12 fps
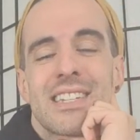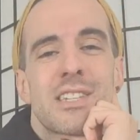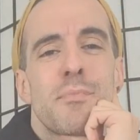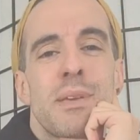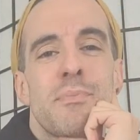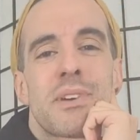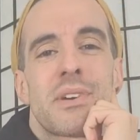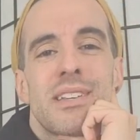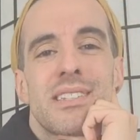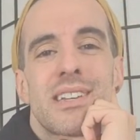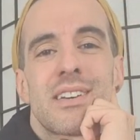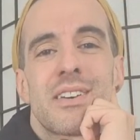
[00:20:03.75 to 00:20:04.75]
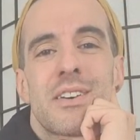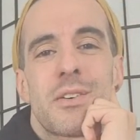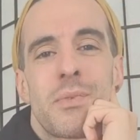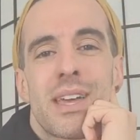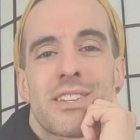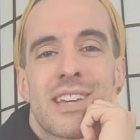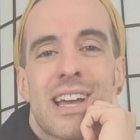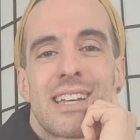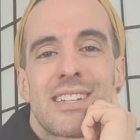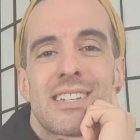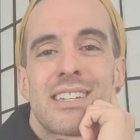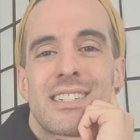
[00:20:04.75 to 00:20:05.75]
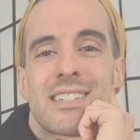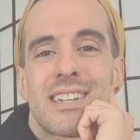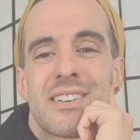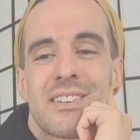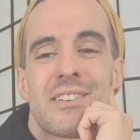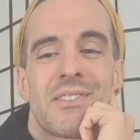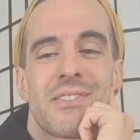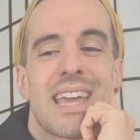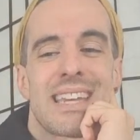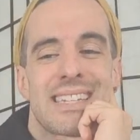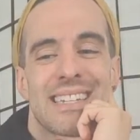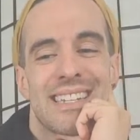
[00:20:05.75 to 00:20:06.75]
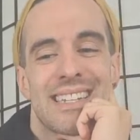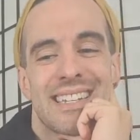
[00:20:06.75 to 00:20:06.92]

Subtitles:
Some people consider her a witch. I just consider her great.